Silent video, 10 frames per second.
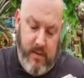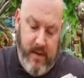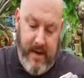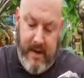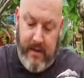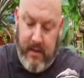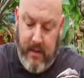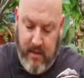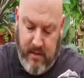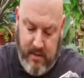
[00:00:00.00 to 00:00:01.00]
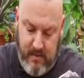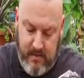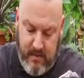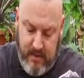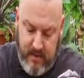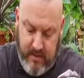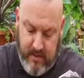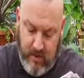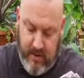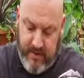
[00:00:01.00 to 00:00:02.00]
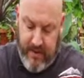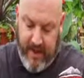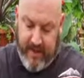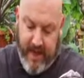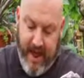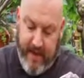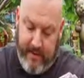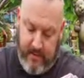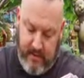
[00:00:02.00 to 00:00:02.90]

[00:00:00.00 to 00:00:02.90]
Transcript: And just like that,